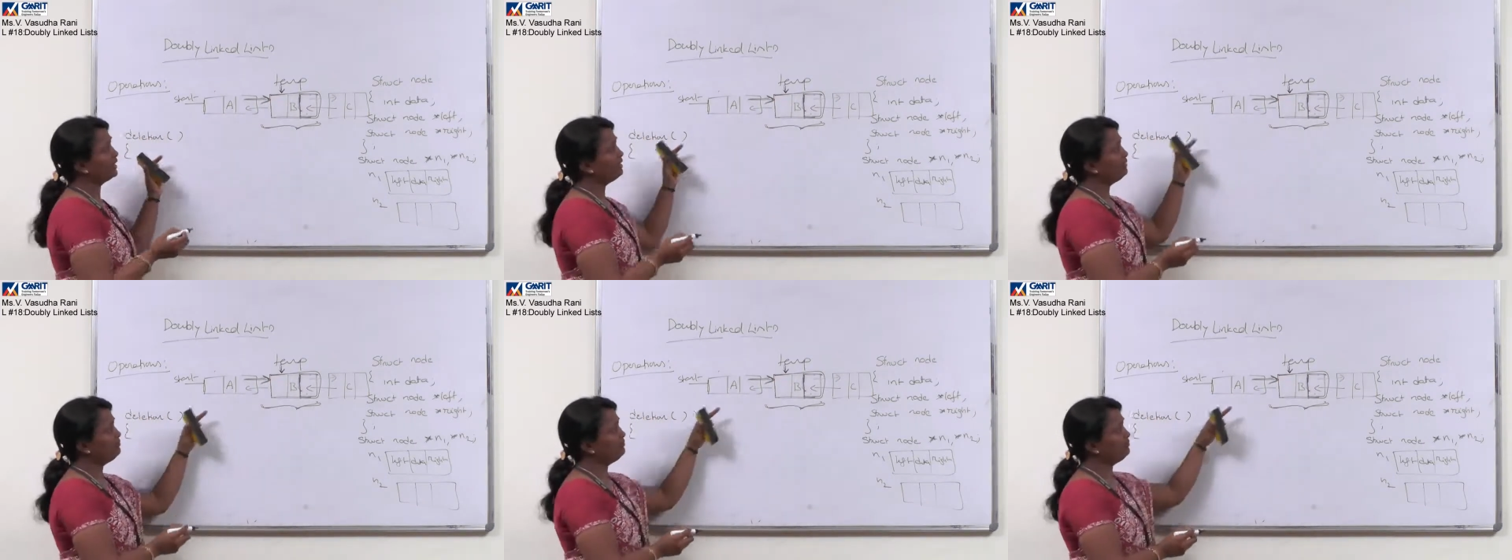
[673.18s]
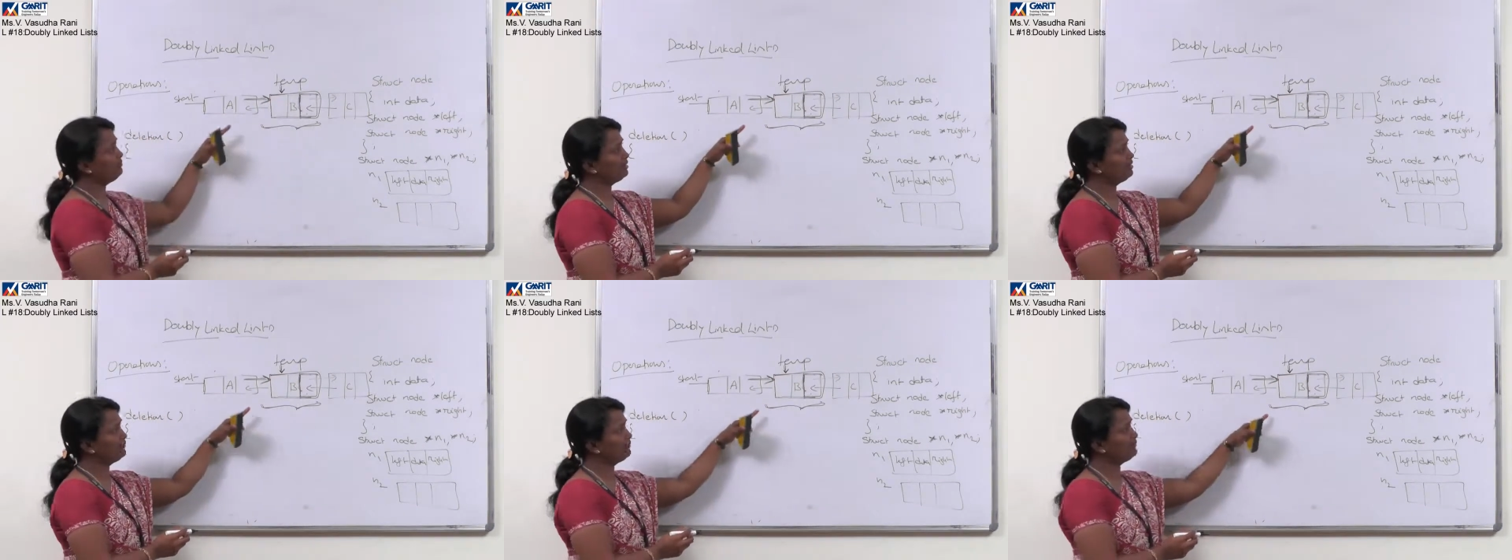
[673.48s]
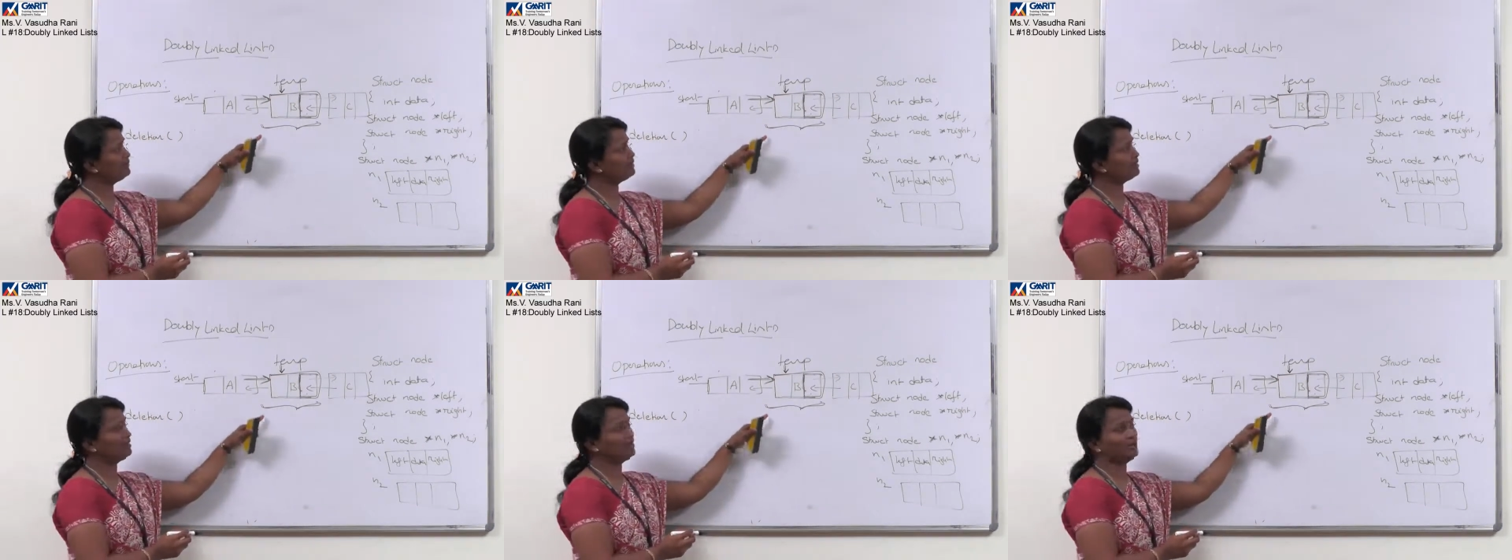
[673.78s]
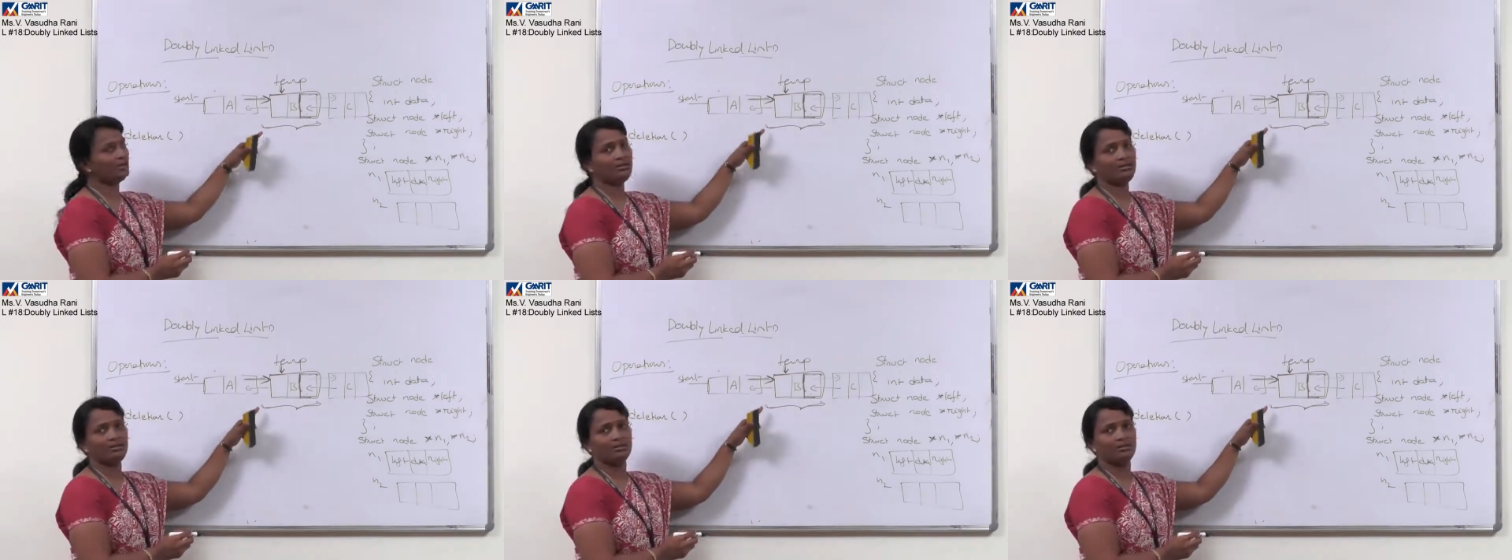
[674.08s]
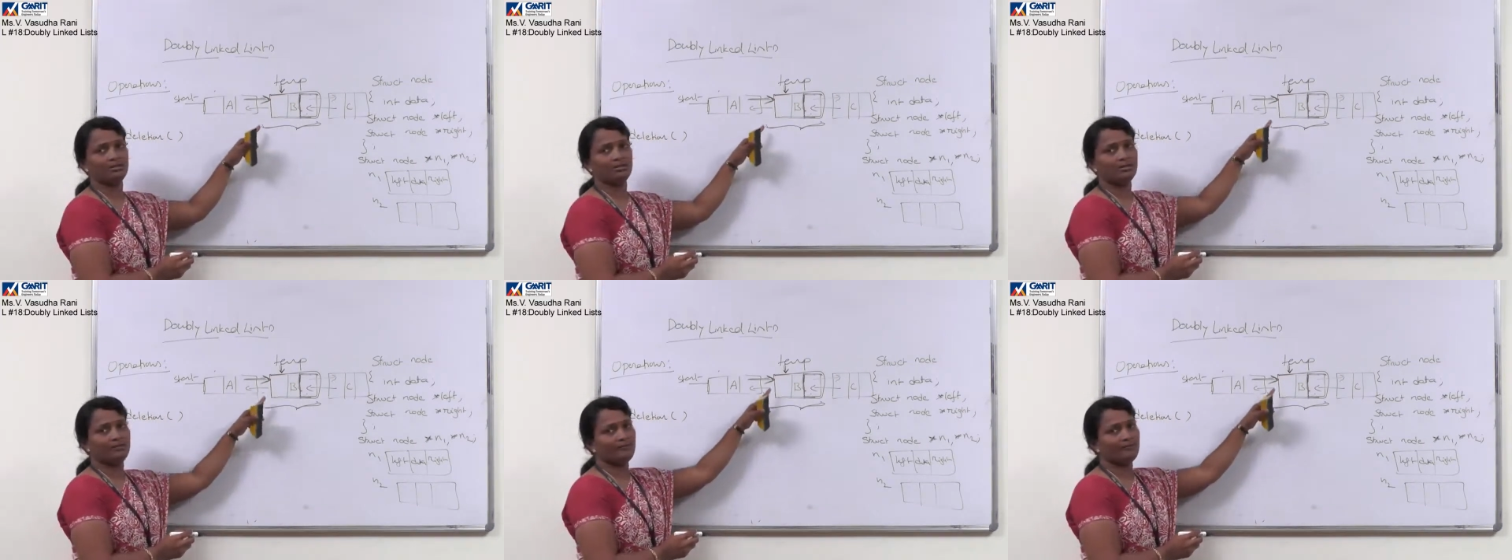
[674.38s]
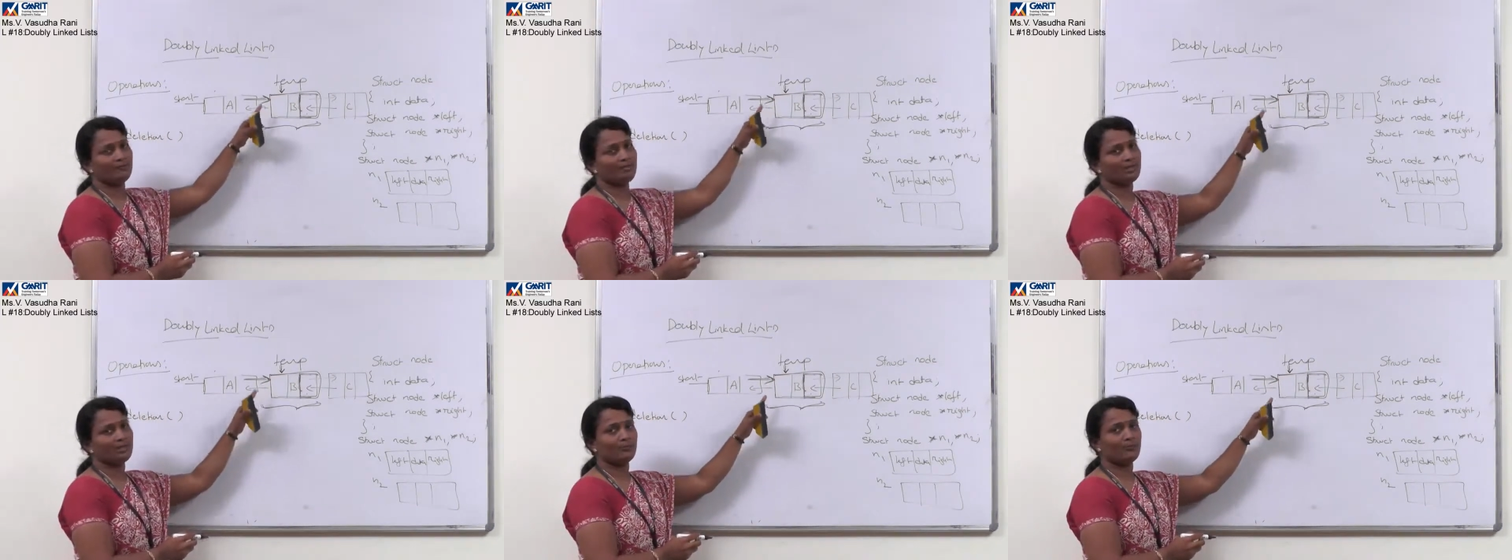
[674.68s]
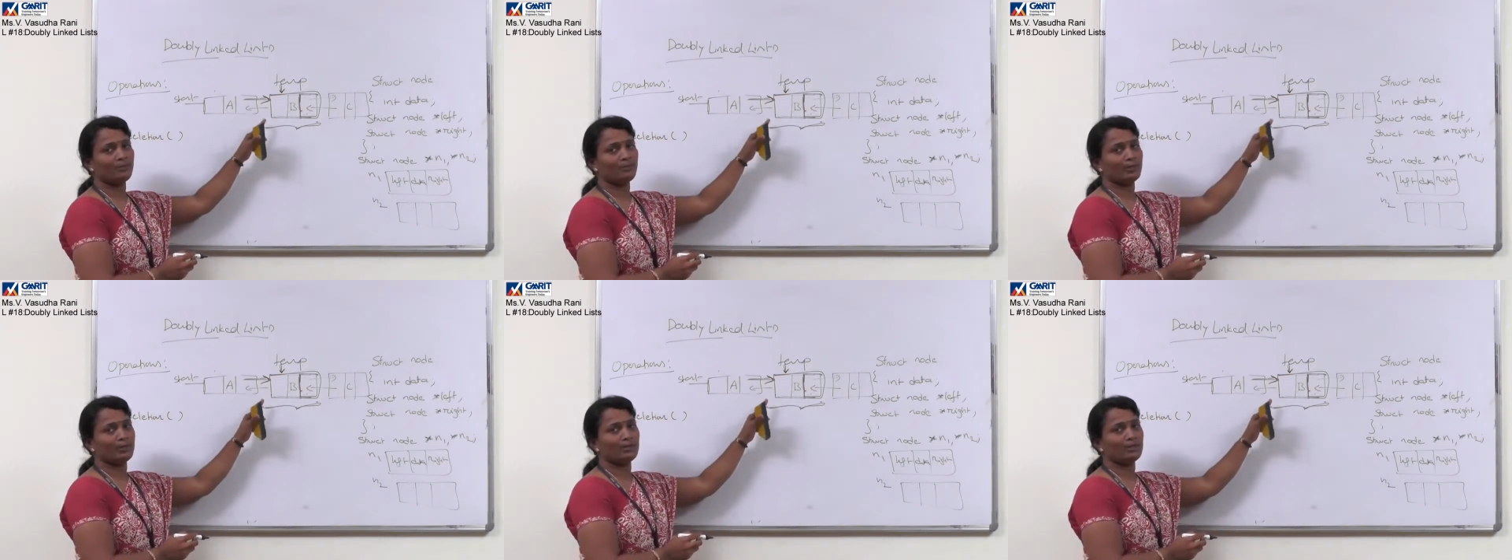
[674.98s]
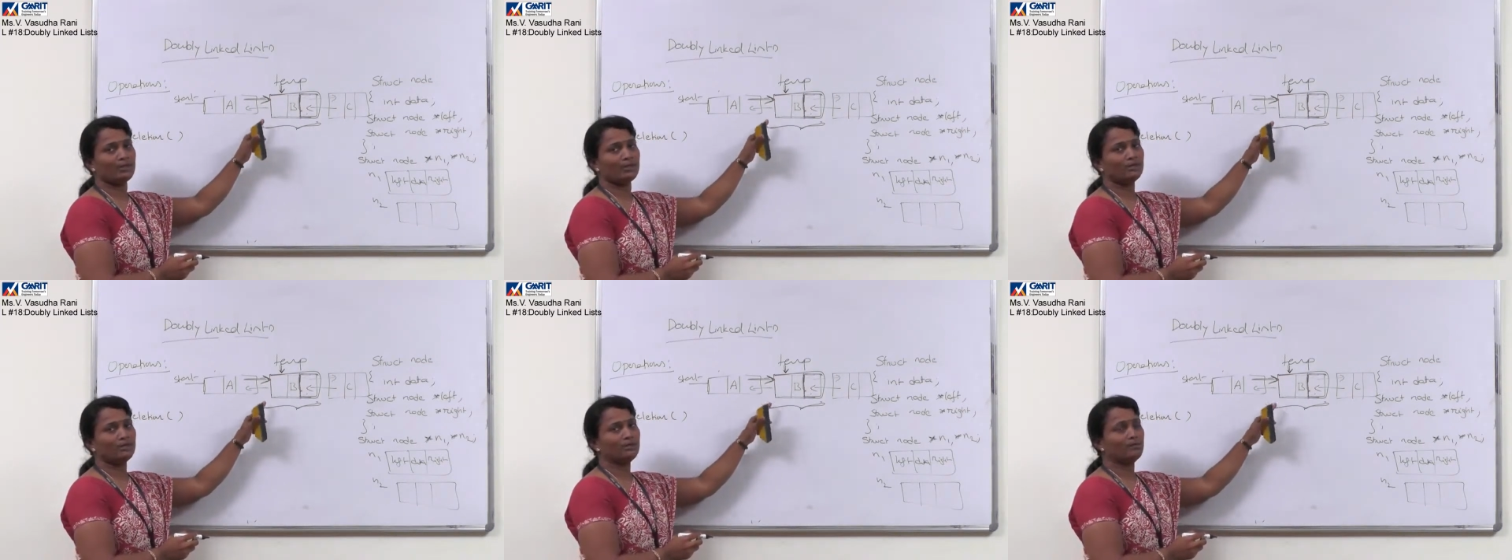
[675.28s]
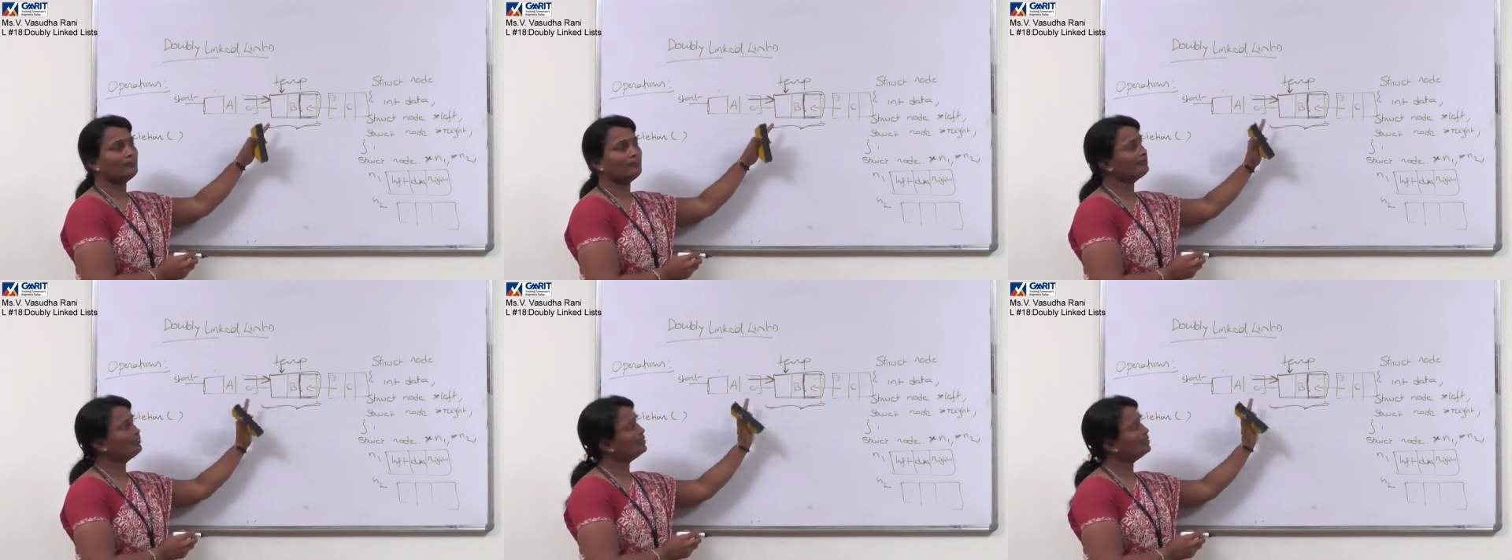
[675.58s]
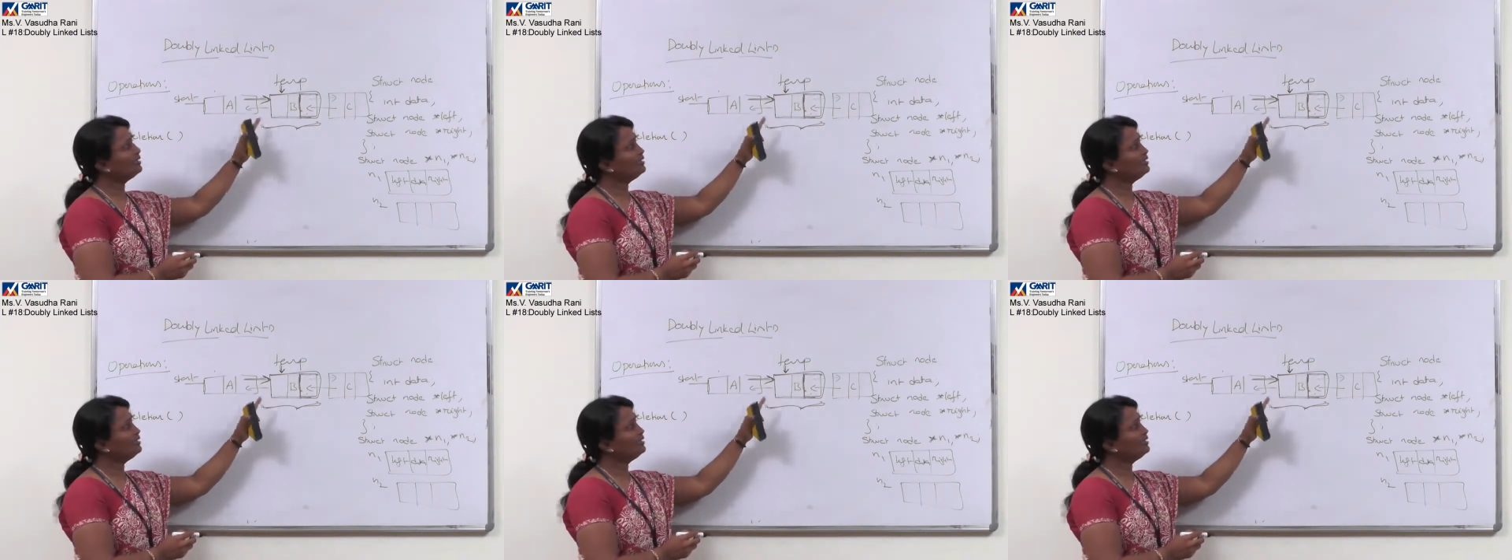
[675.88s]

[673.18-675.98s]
you can refer that with a pointer,